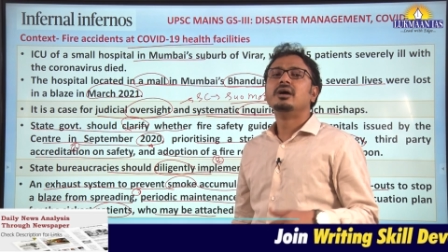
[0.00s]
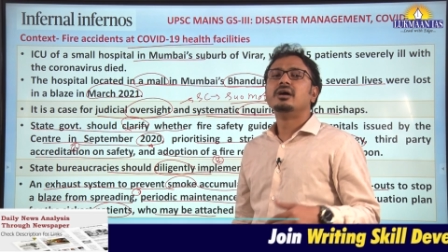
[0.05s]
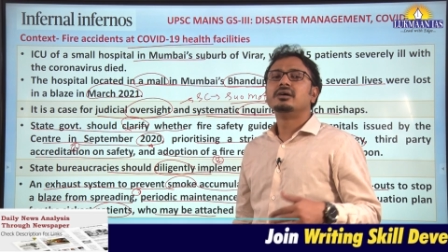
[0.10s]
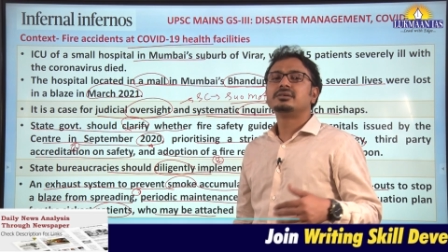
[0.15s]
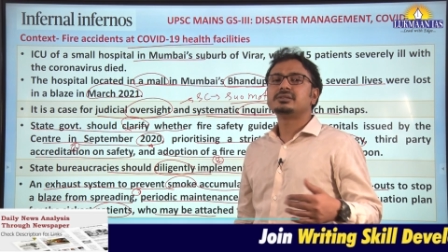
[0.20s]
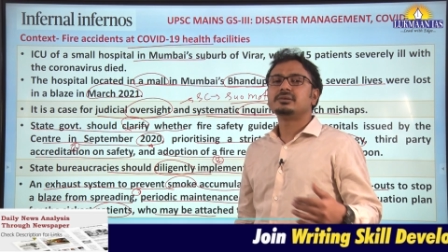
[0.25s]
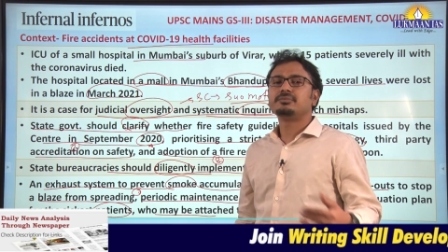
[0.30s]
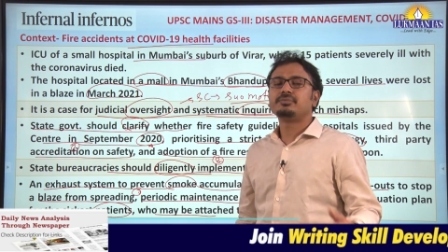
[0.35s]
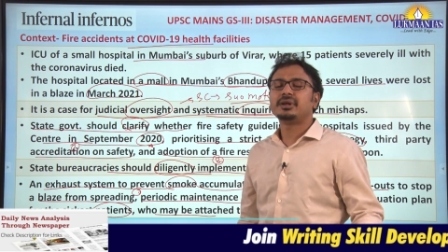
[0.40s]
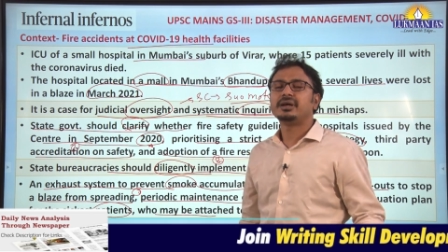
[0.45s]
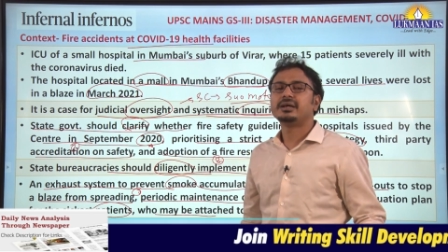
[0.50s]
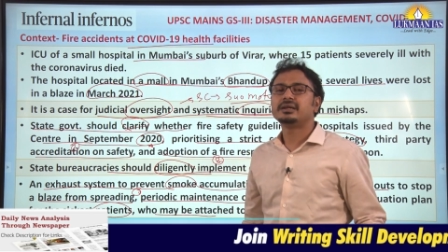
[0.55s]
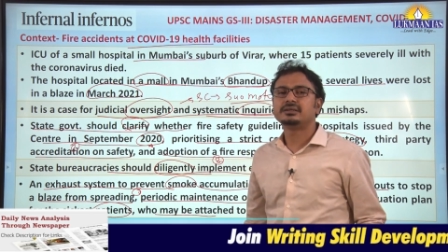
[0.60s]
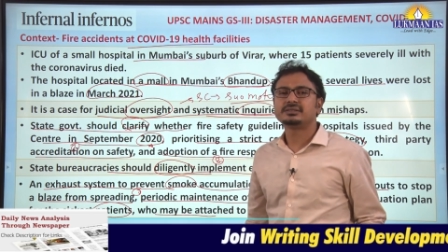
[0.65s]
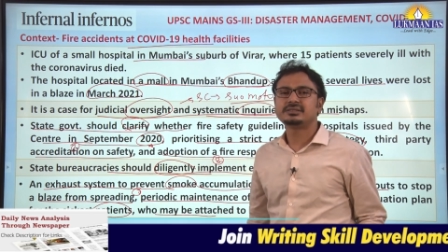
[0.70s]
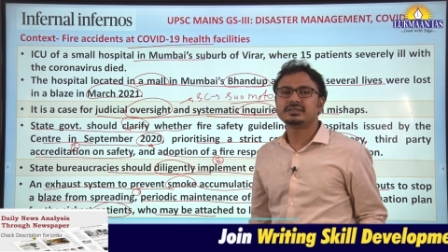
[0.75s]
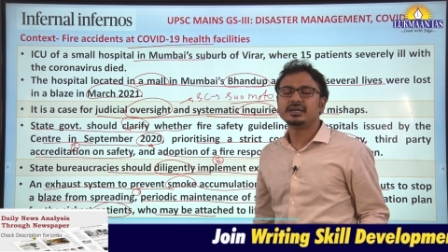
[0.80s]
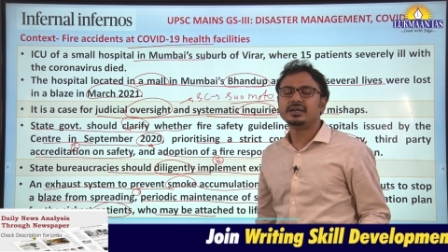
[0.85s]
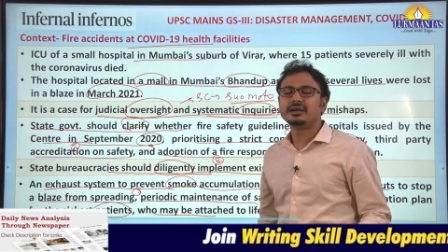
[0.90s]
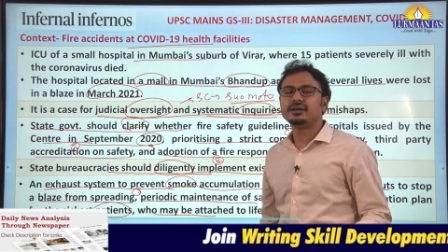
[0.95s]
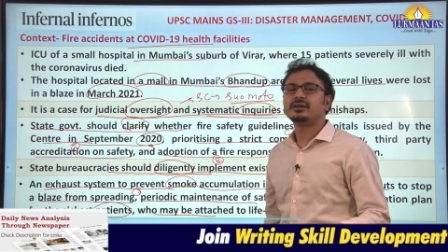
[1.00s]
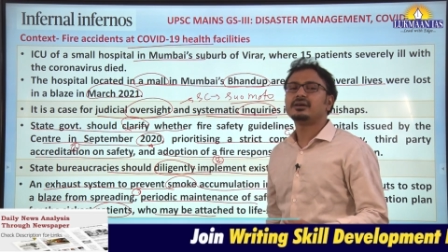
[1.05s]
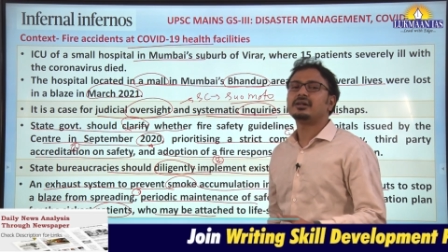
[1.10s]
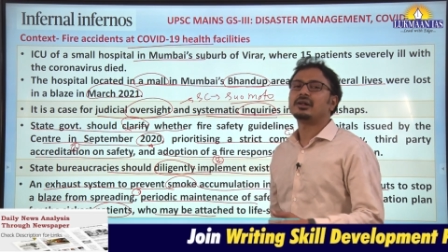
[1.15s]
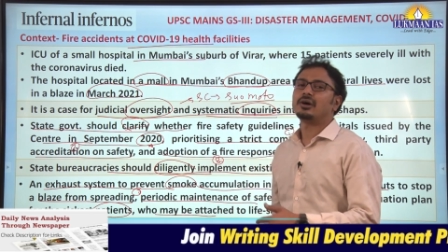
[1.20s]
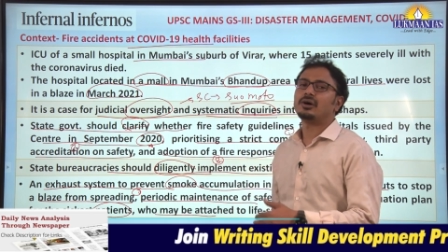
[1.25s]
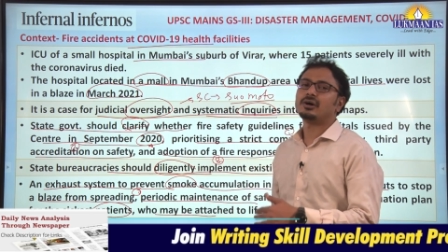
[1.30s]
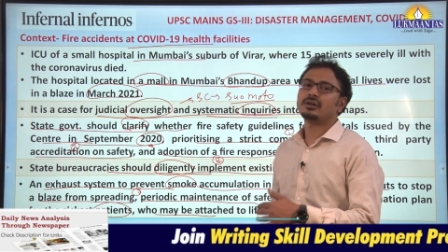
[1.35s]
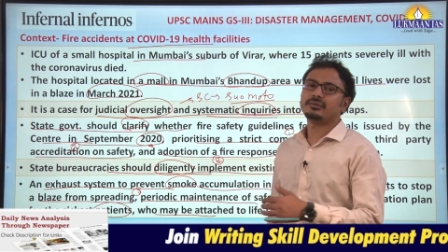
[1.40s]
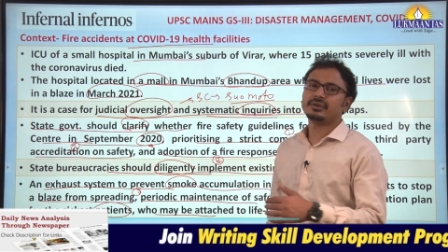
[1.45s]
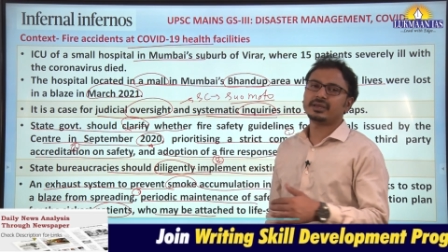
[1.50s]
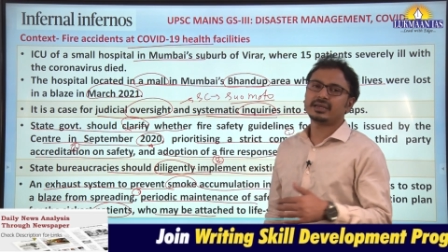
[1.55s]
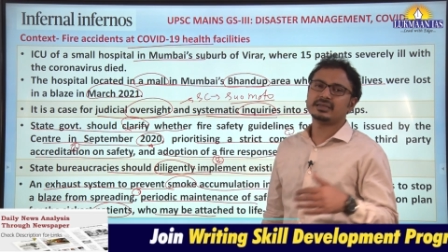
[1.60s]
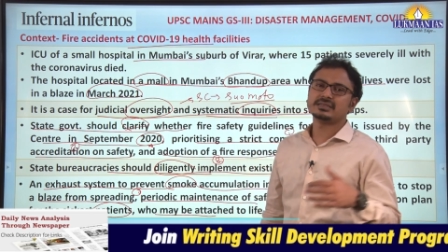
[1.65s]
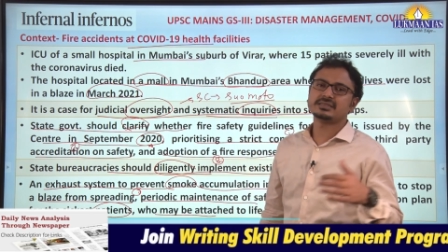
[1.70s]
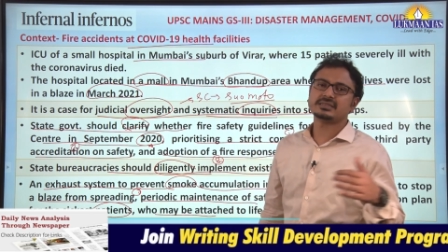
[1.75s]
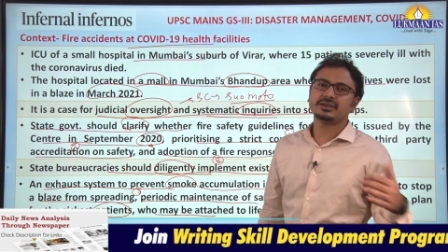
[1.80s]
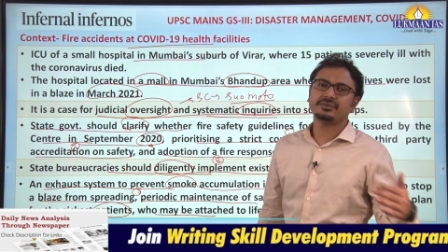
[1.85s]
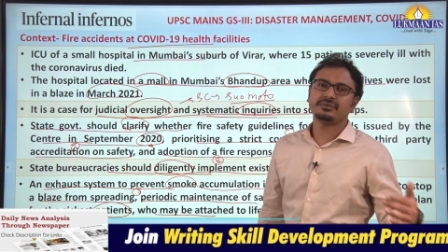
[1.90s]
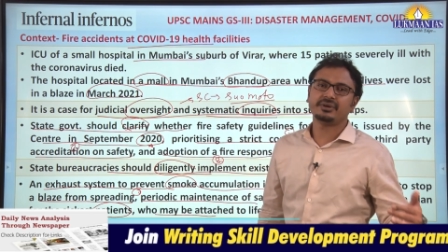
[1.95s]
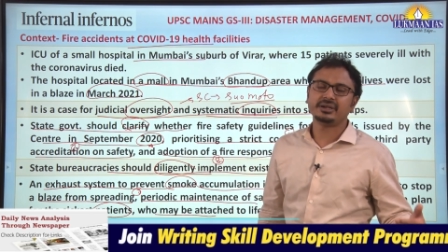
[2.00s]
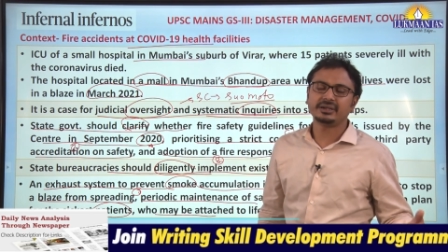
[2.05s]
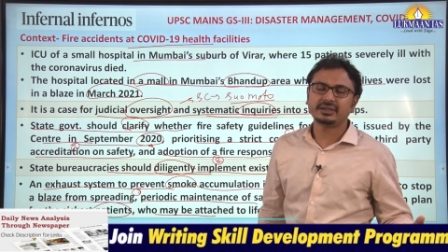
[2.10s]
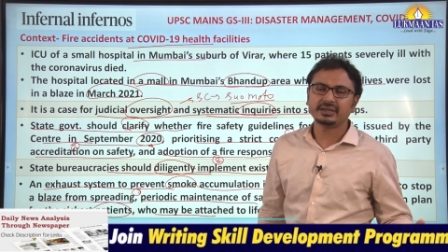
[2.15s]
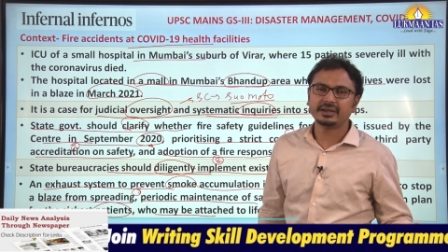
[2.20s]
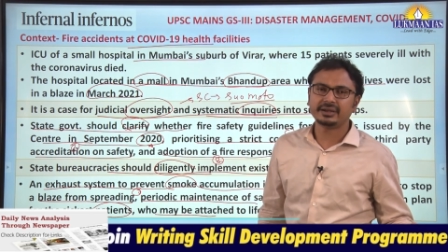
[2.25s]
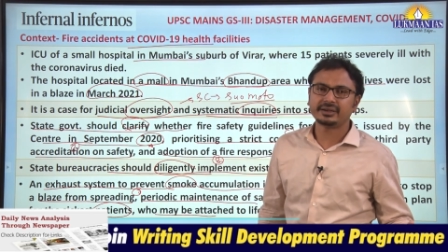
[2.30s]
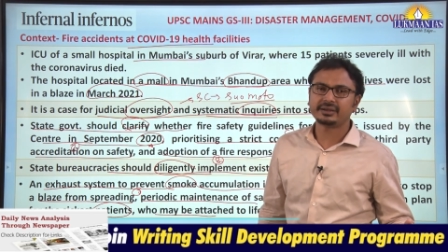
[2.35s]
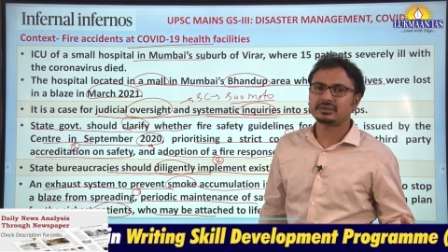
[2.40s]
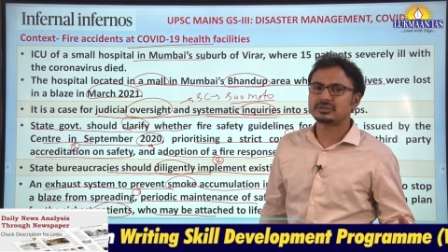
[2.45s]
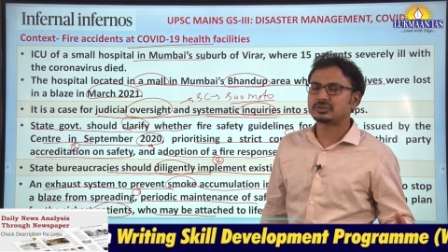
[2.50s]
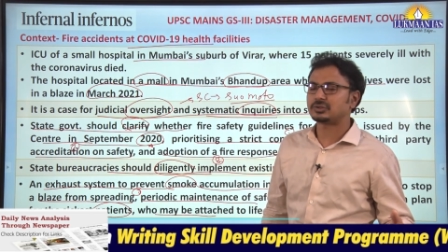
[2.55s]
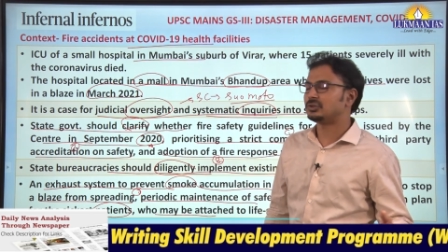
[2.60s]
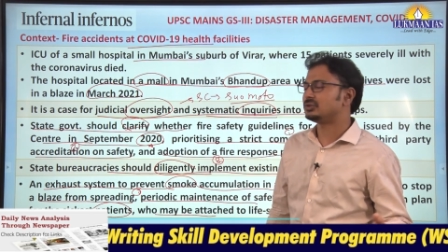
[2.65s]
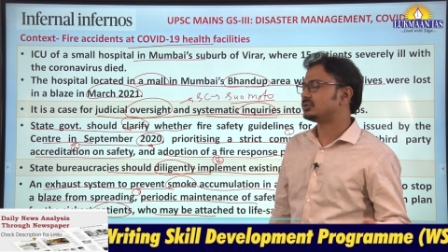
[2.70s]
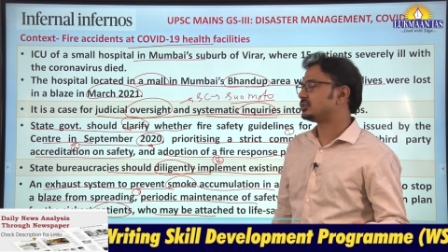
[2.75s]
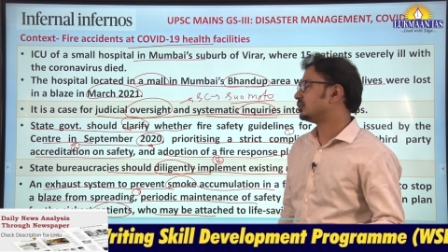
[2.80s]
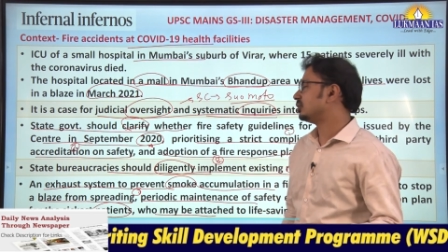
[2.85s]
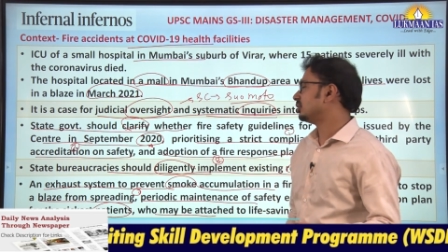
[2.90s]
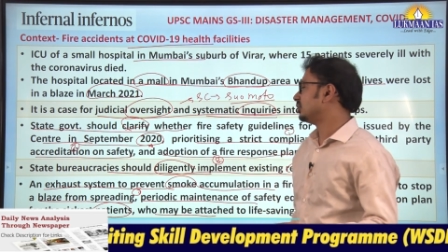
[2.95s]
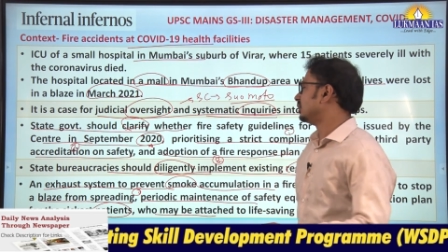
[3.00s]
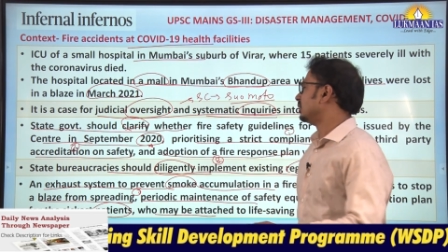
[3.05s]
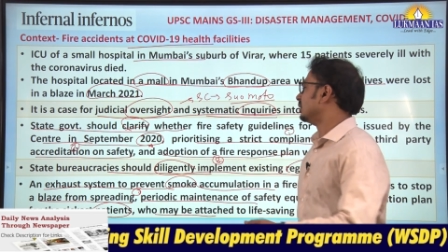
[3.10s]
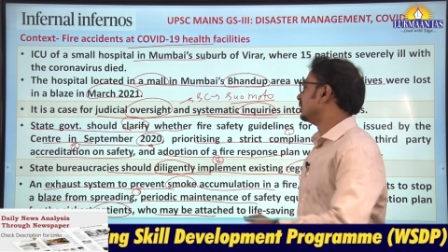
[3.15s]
supply cylinder, or we can say ventilators also.